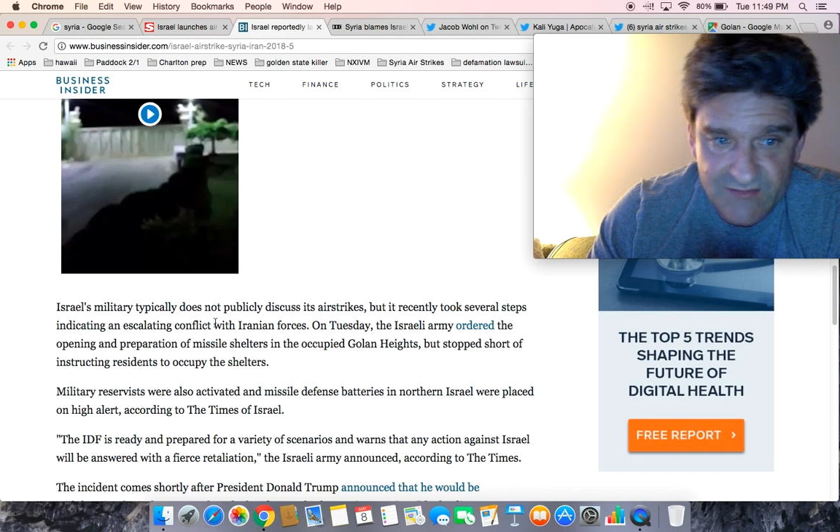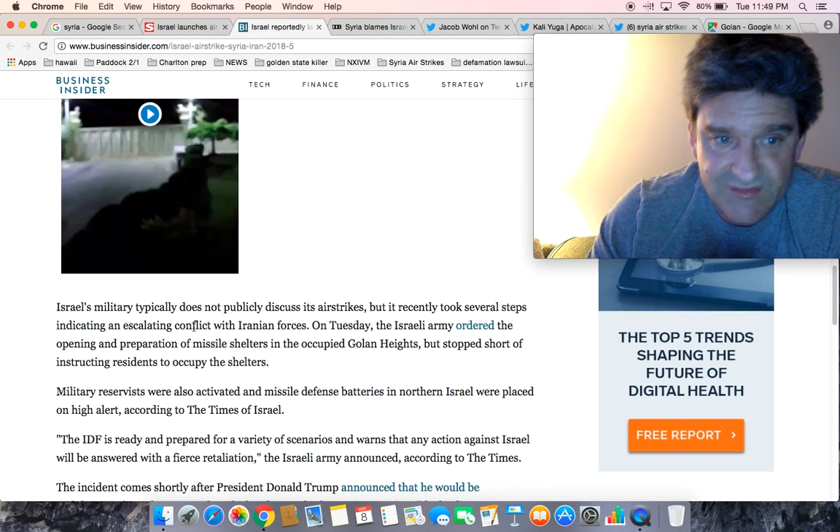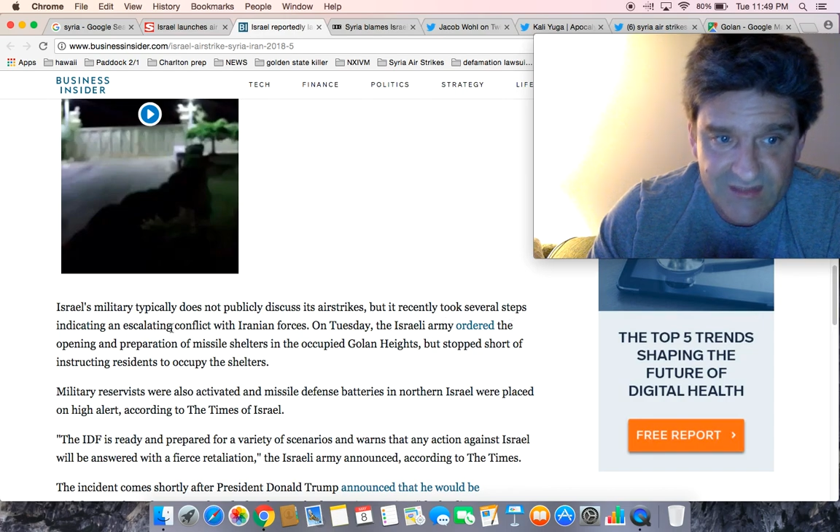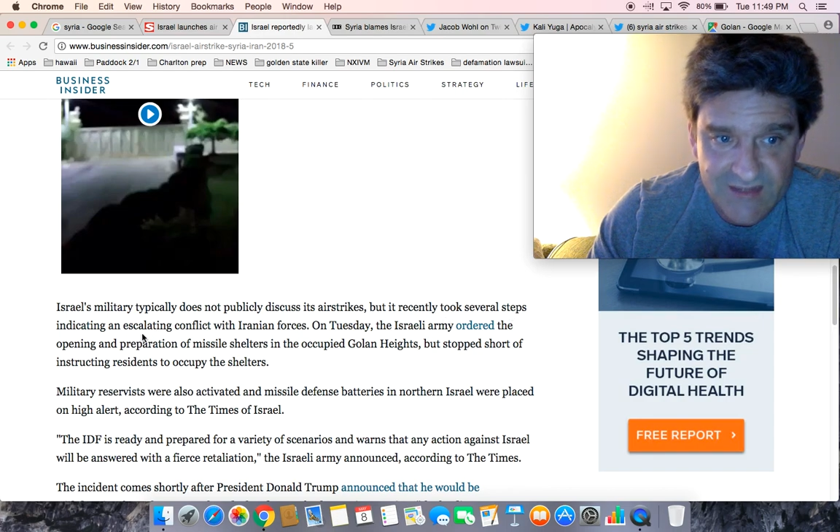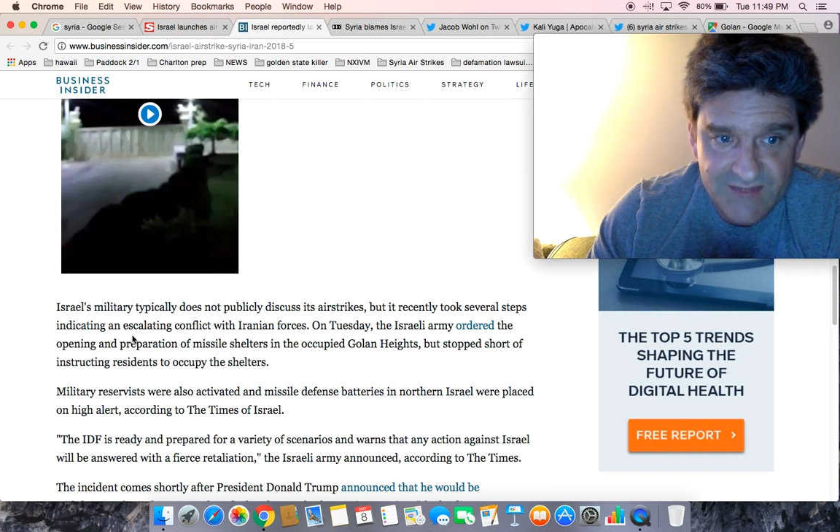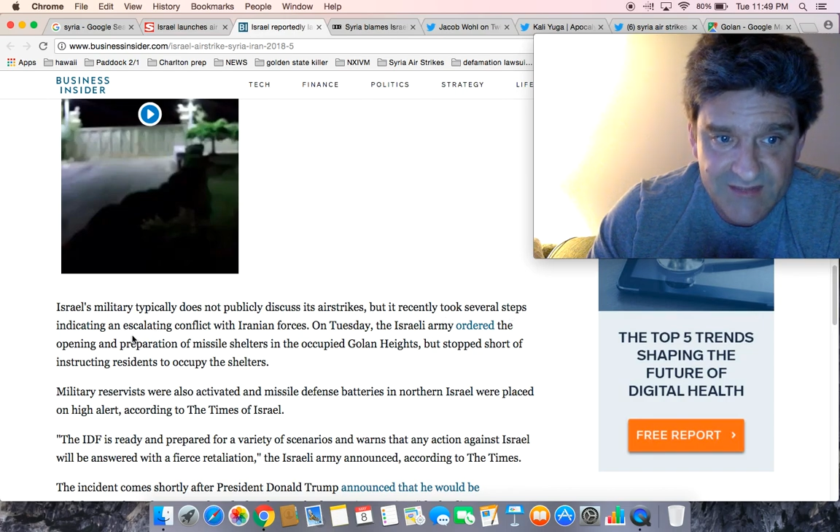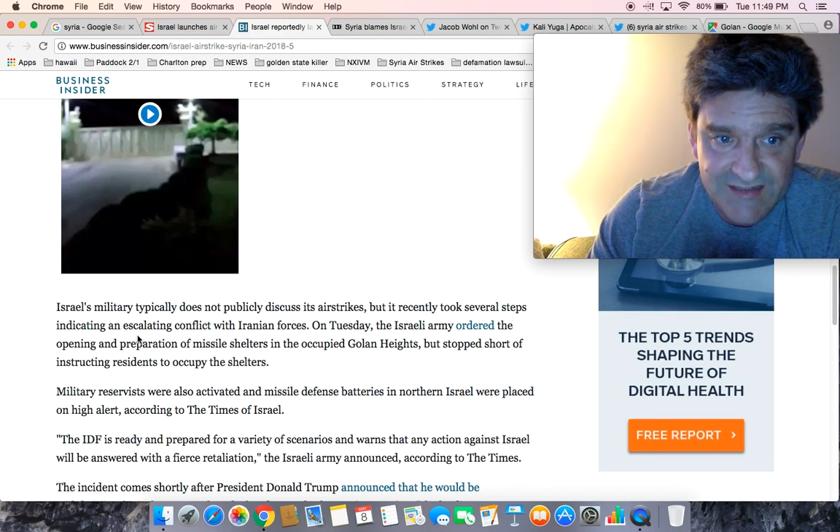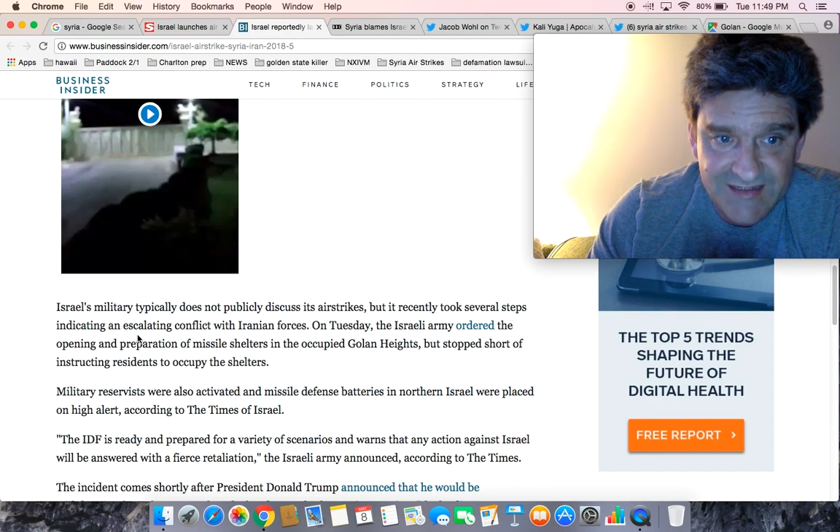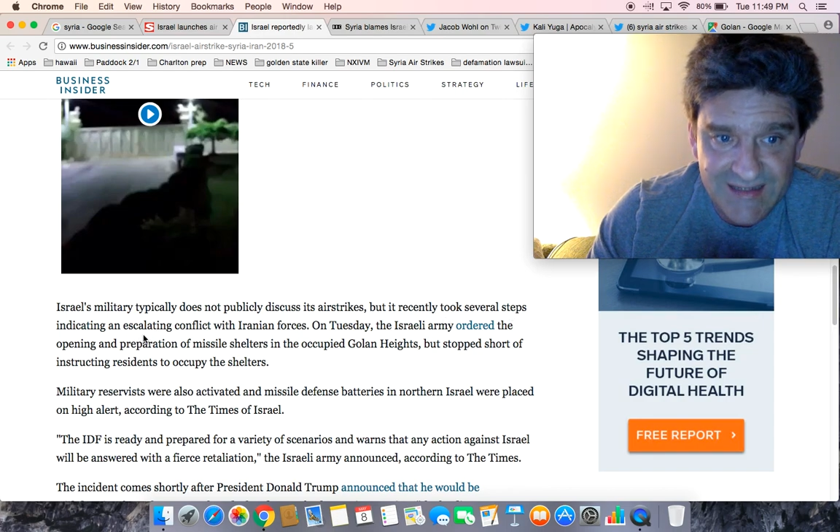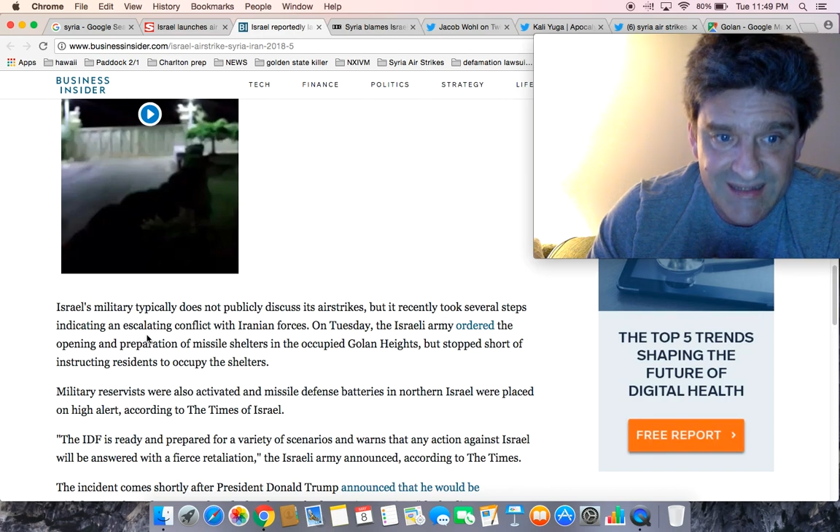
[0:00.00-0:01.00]
steps
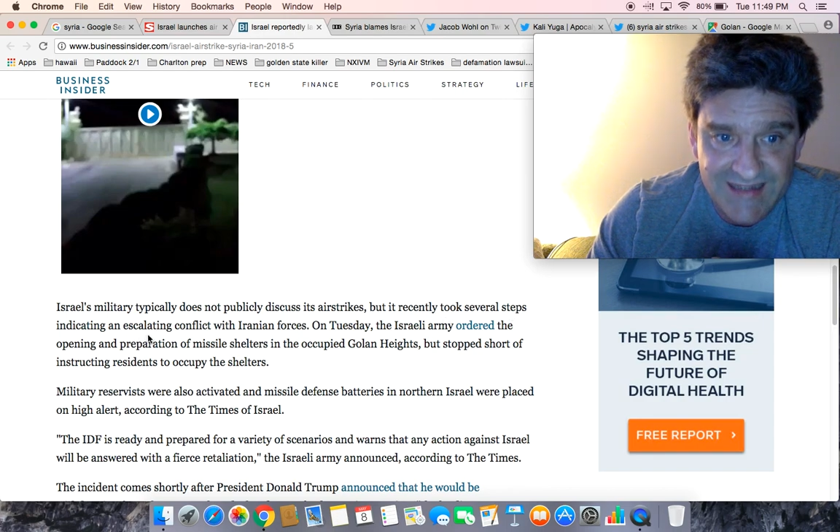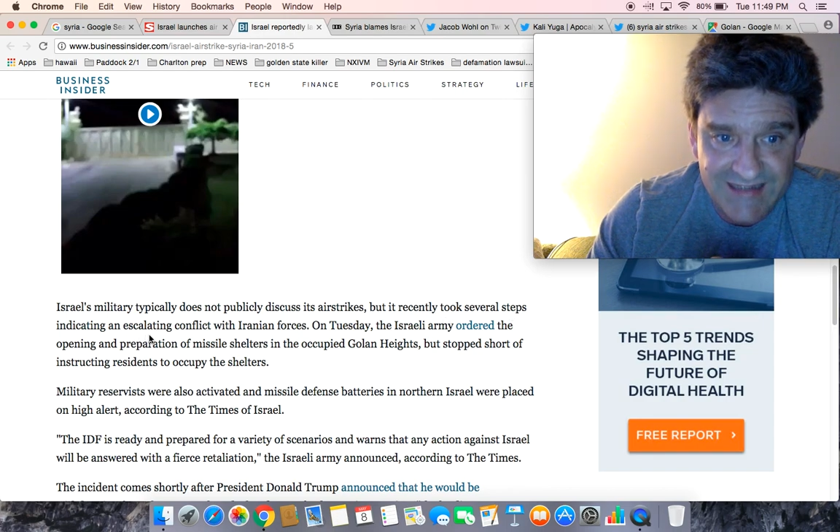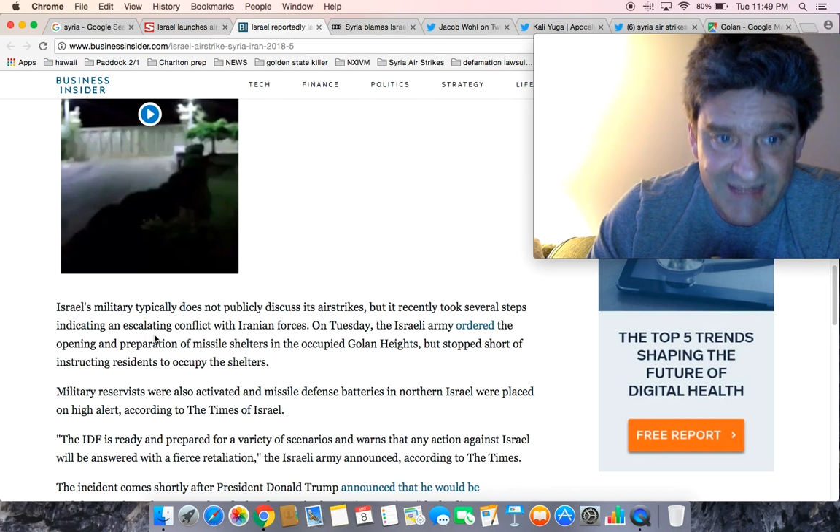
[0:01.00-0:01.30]
indicating an